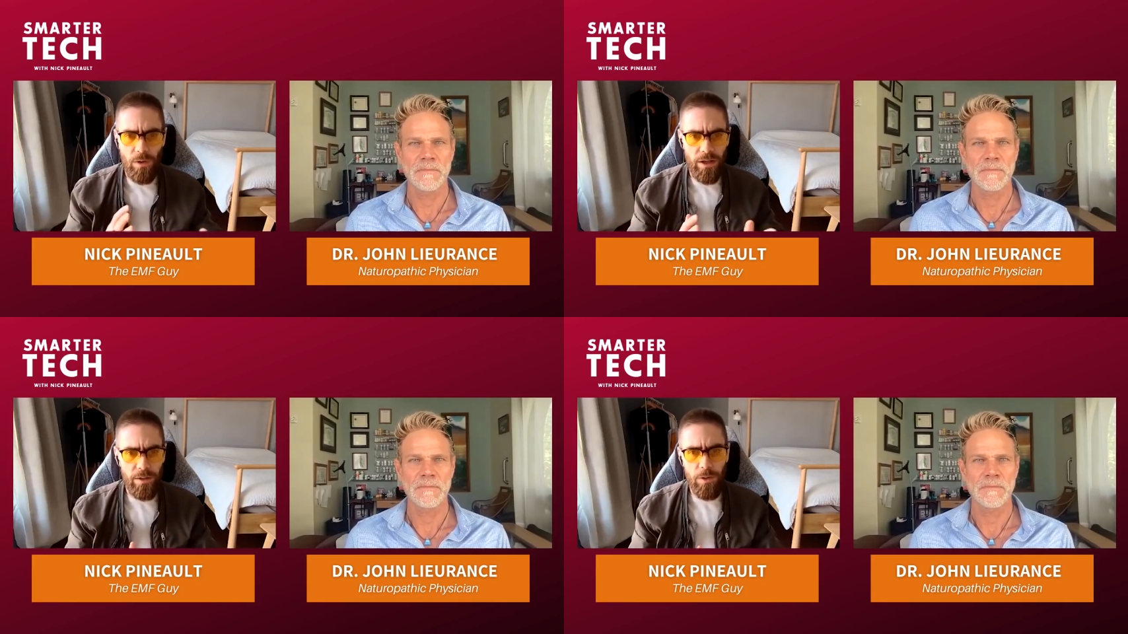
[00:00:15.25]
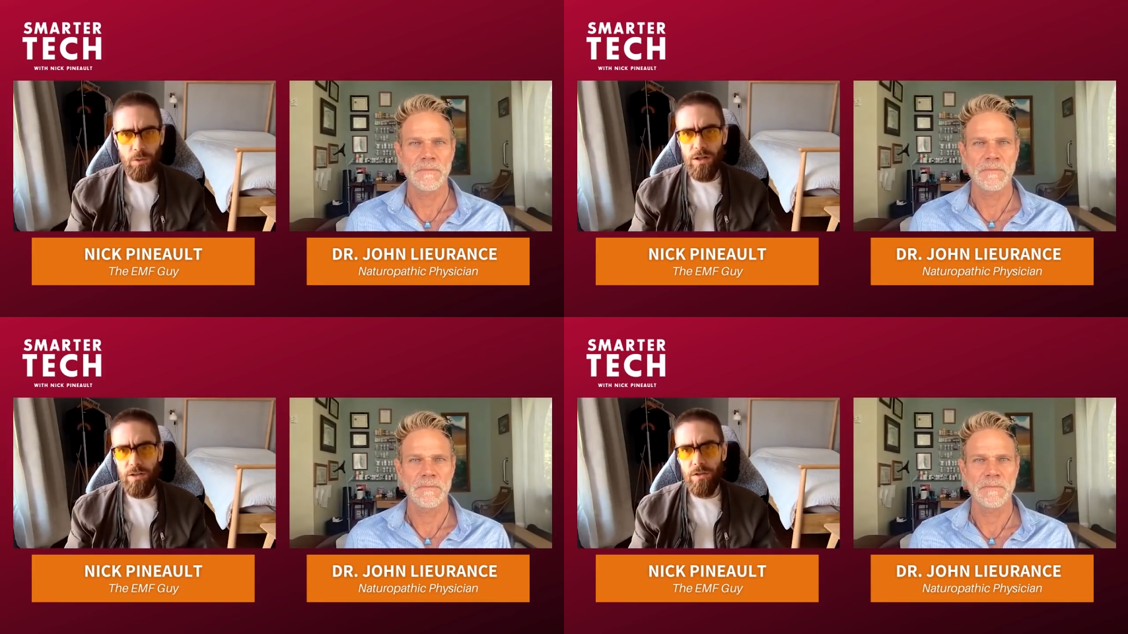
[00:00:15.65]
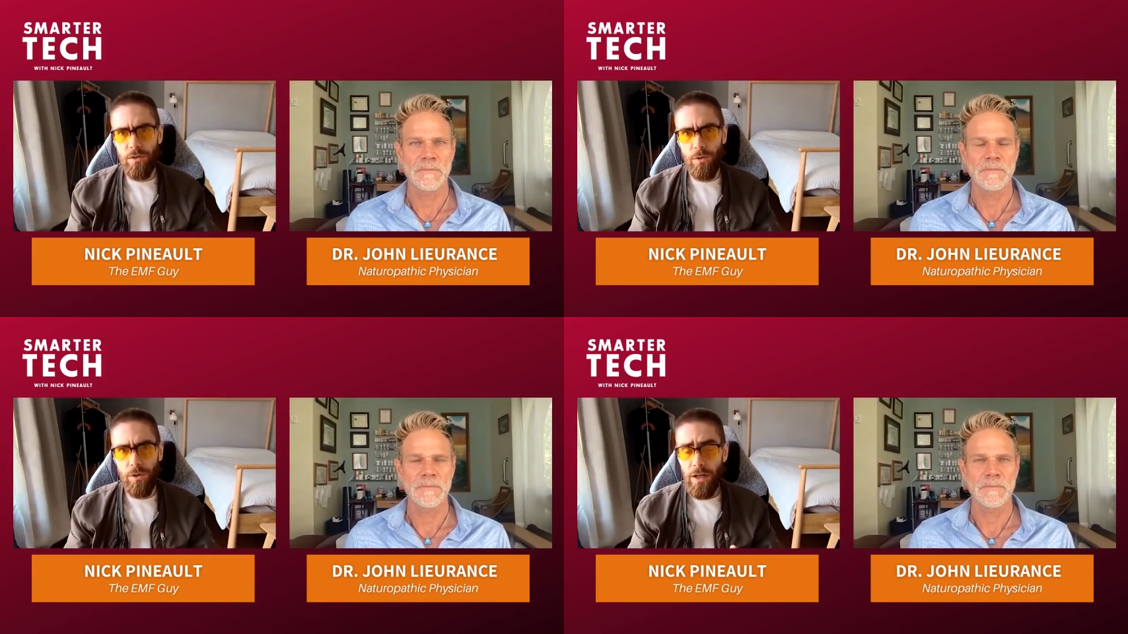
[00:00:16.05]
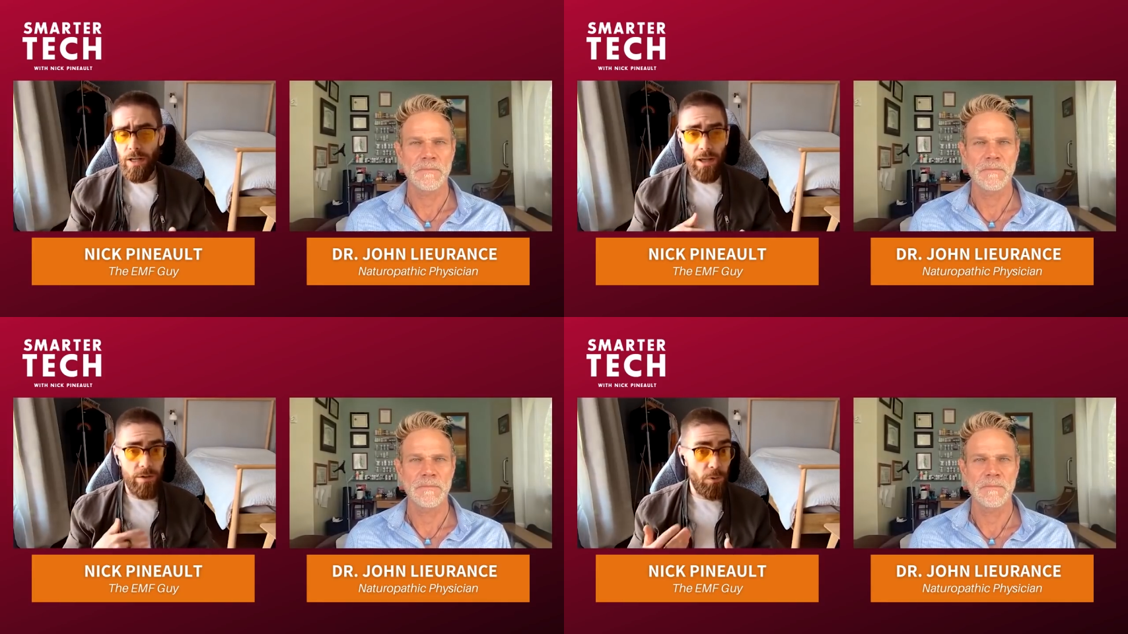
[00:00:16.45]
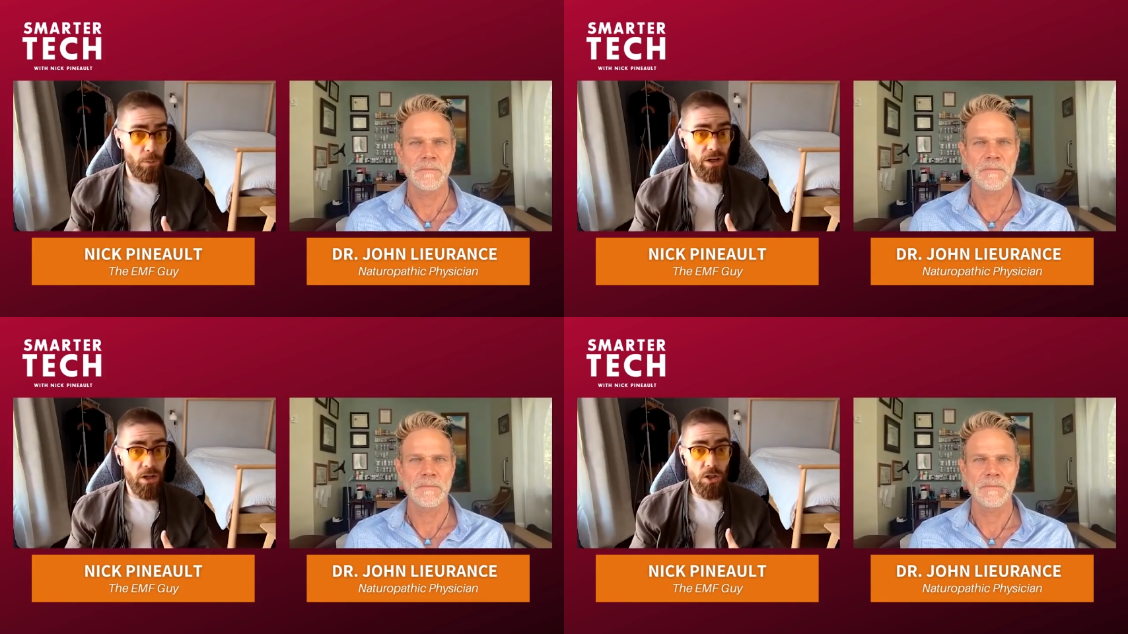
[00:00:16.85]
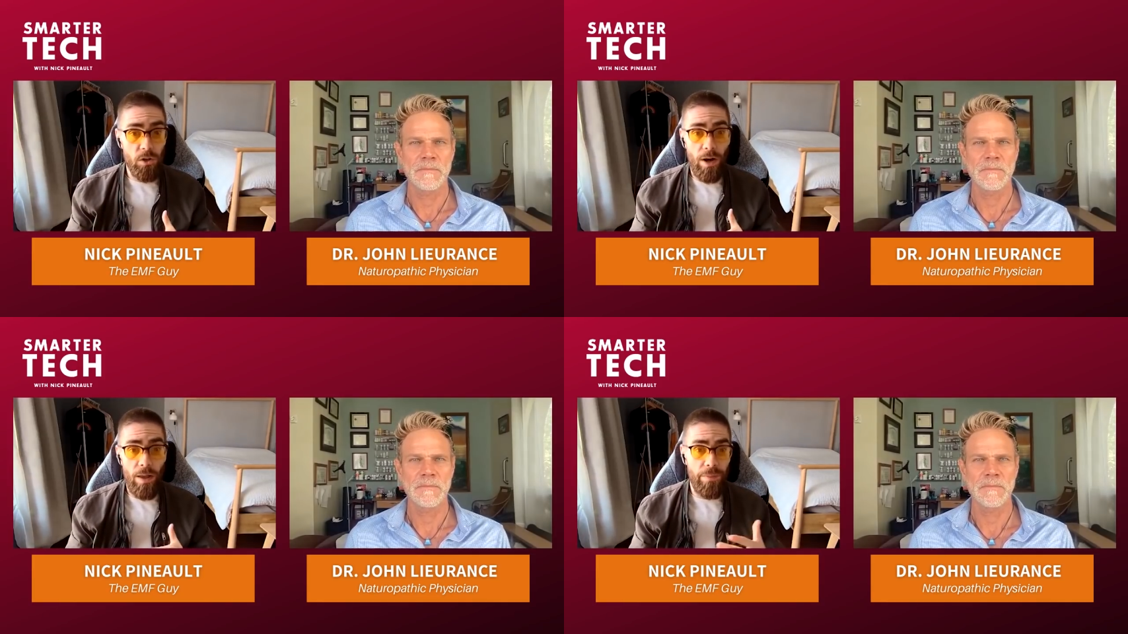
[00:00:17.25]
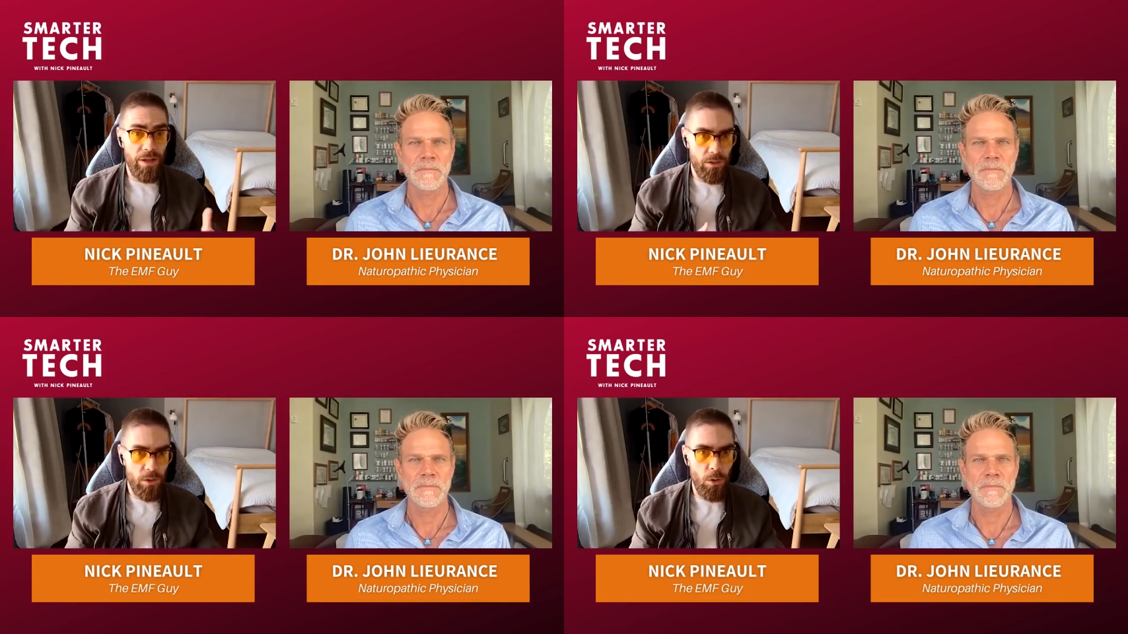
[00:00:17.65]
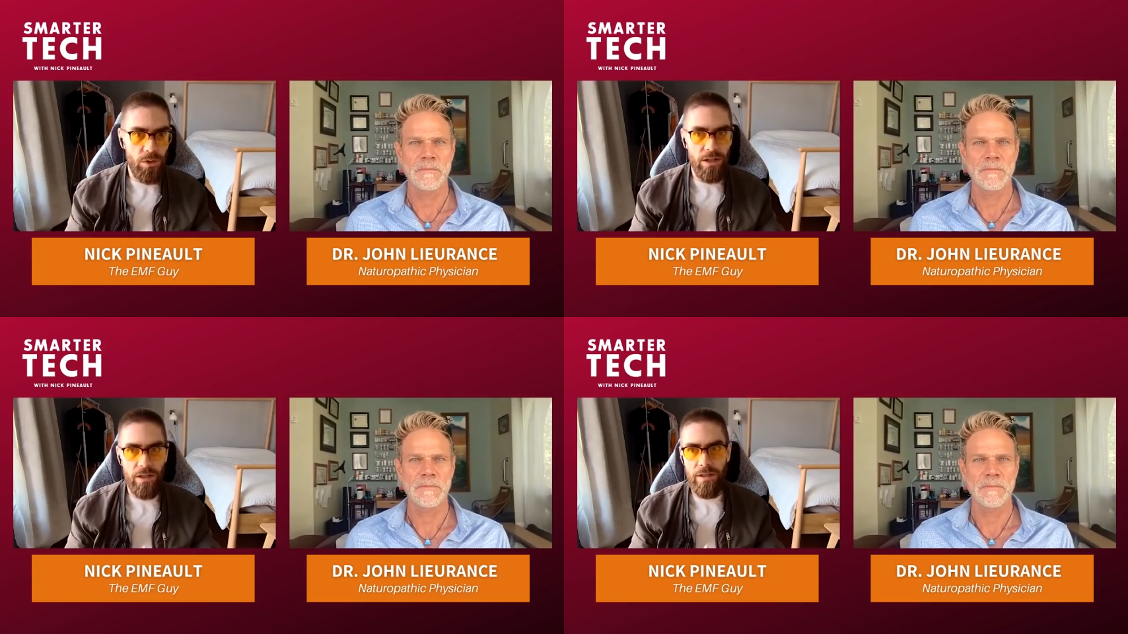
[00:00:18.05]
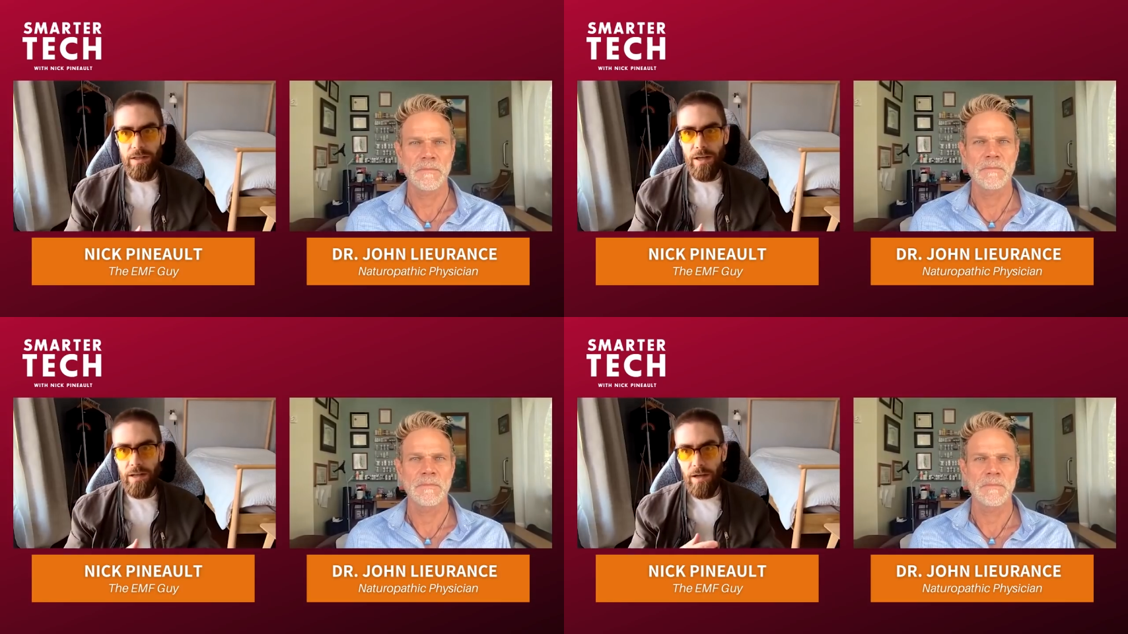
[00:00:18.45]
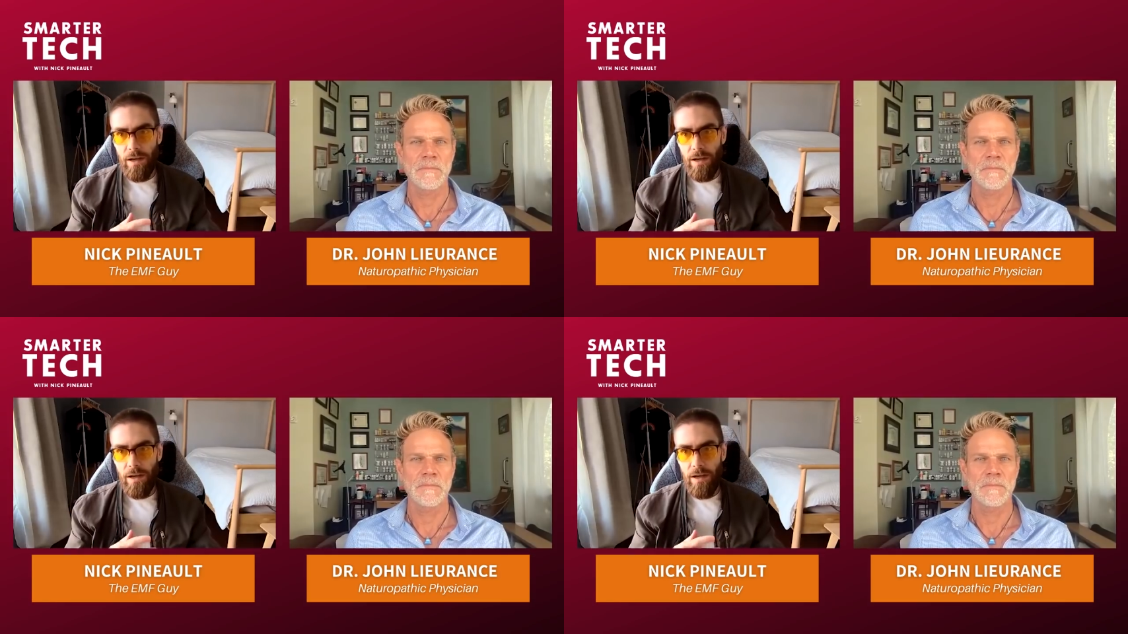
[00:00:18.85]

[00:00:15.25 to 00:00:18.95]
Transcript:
Speaker 1: I came across your information around melatonin and then